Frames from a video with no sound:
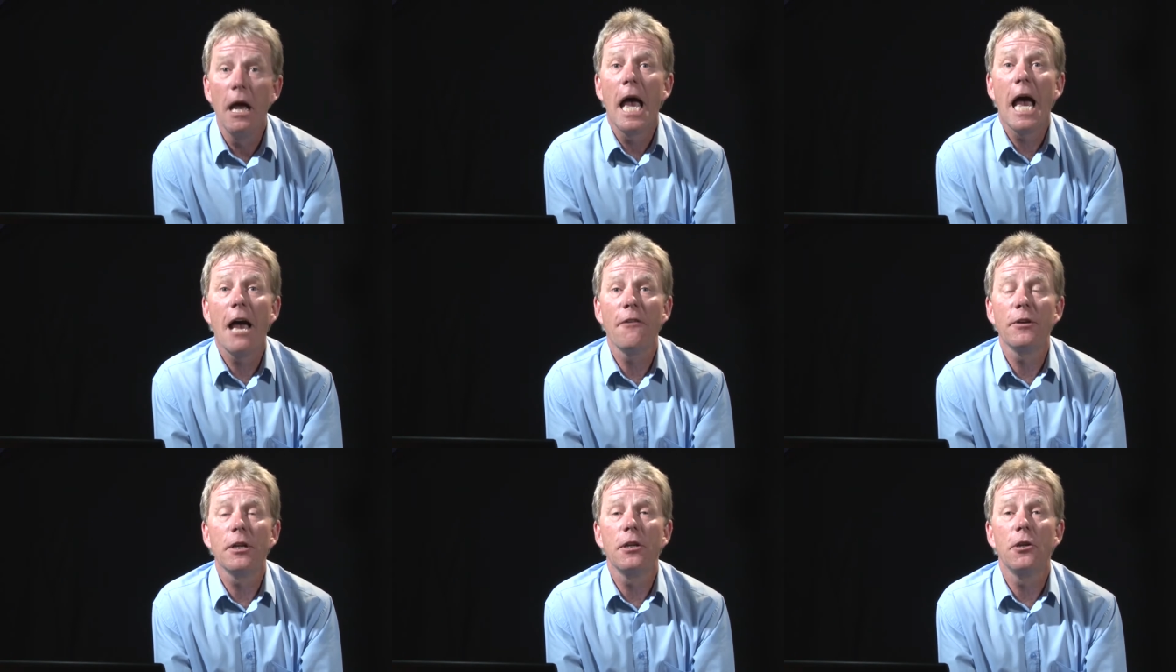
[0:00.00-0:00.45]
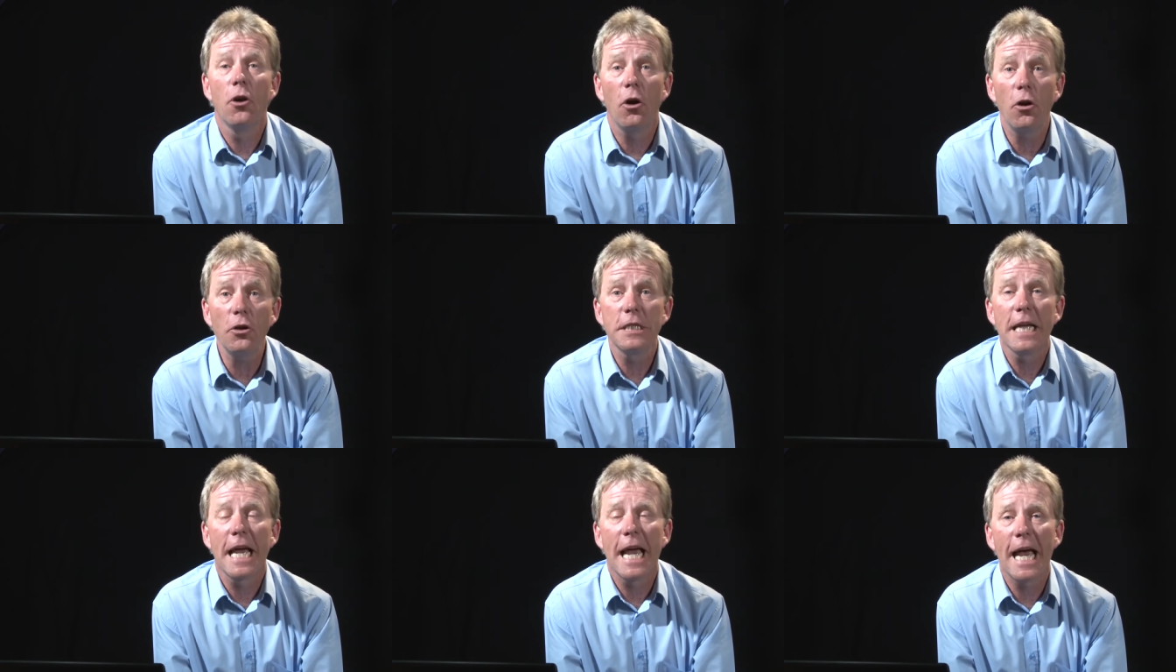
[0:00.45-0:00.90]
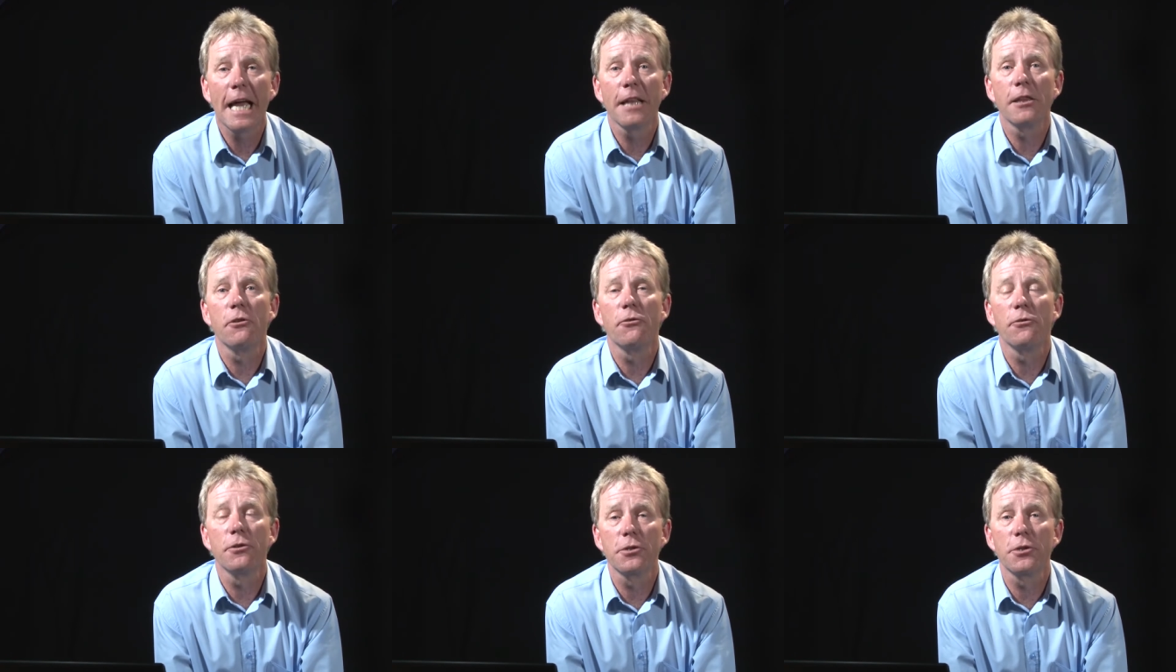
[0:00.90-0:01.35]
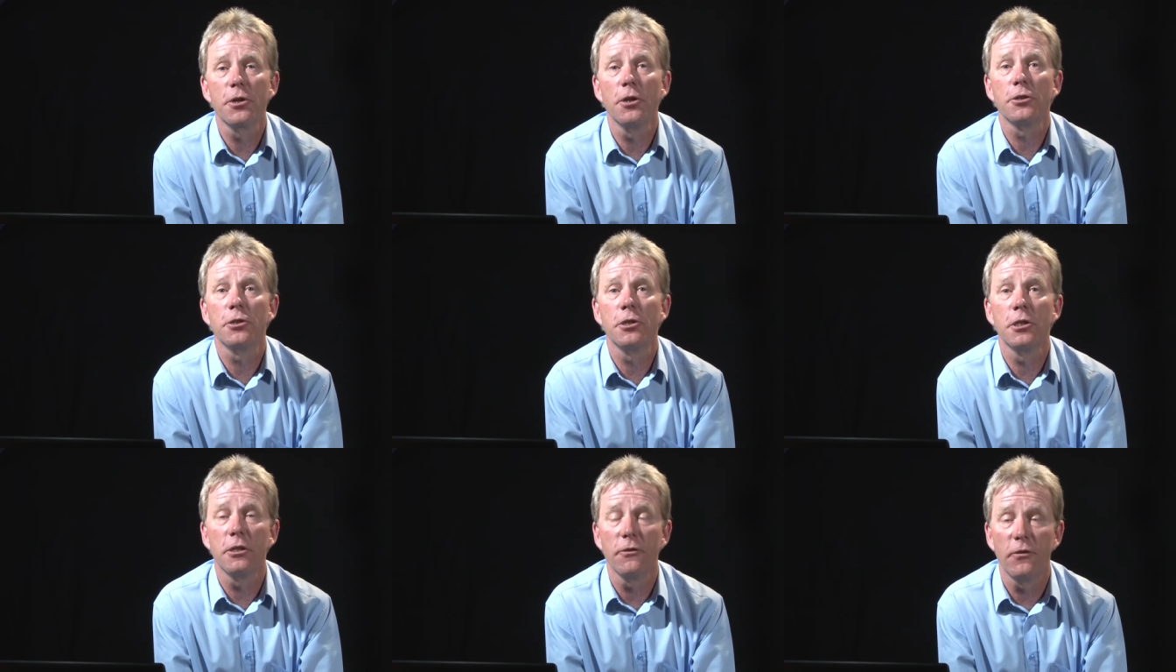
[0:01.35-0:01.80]
having not had the
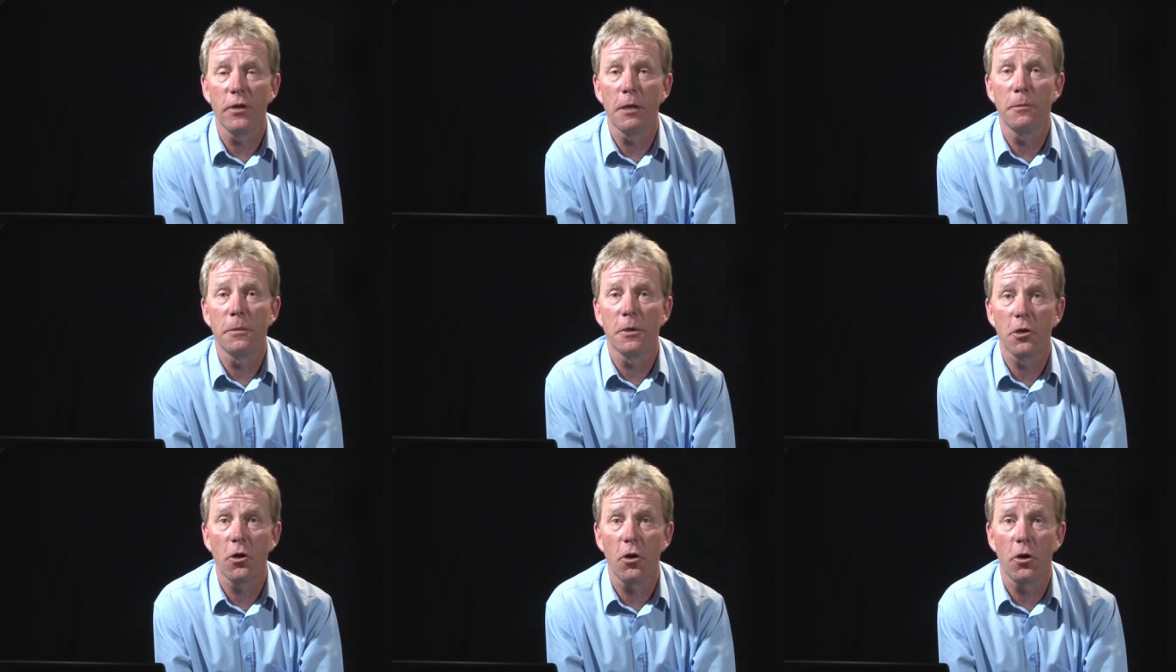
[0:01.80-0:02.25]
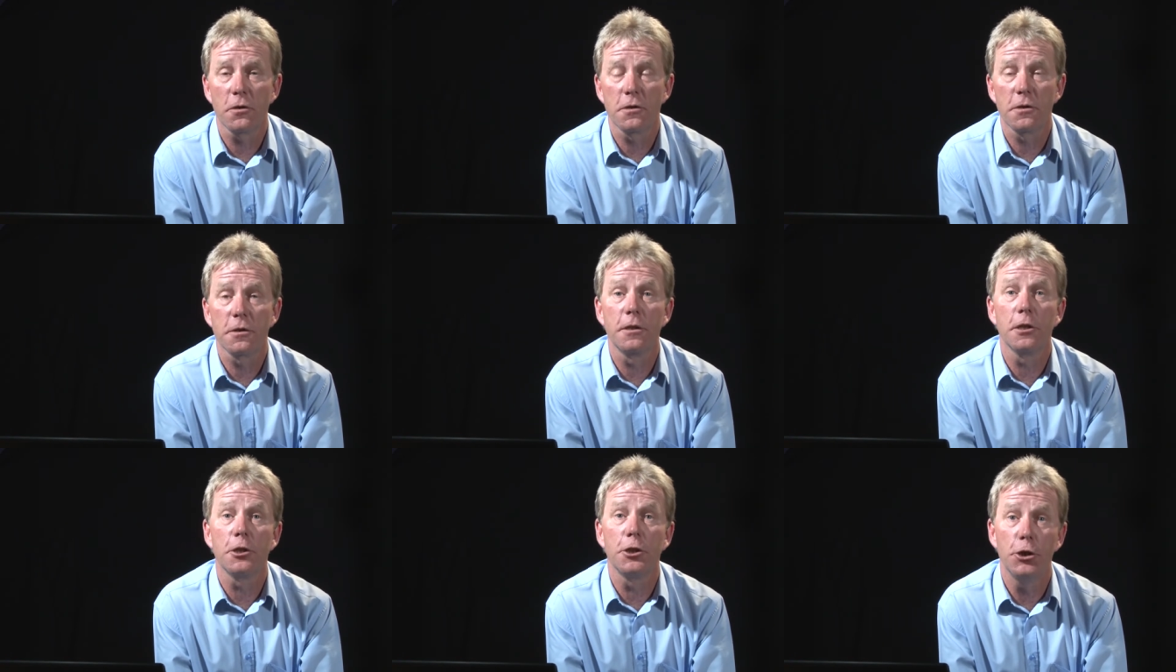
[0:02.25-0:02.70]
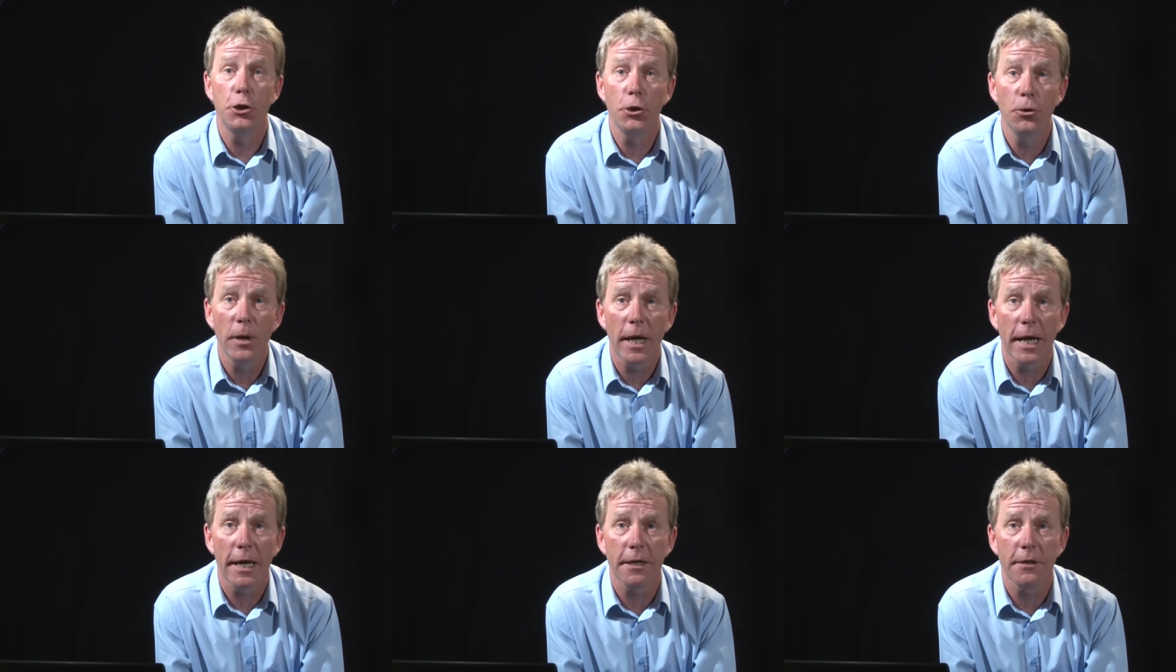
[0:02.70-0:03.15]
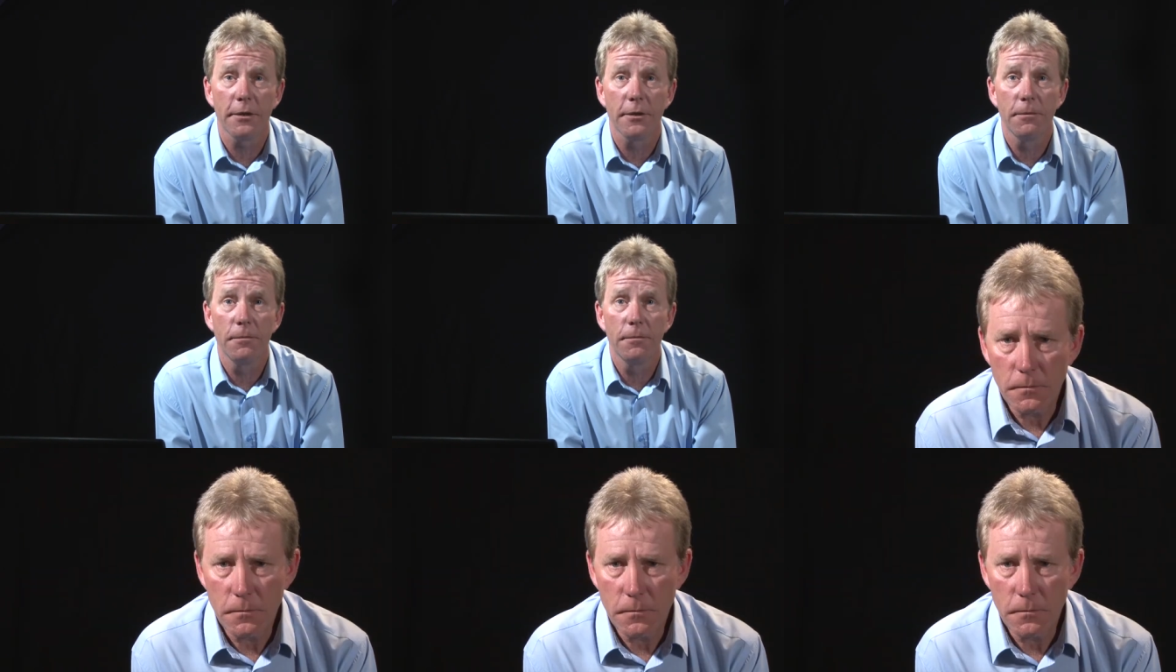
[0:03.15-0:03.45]
research and development costs that you had.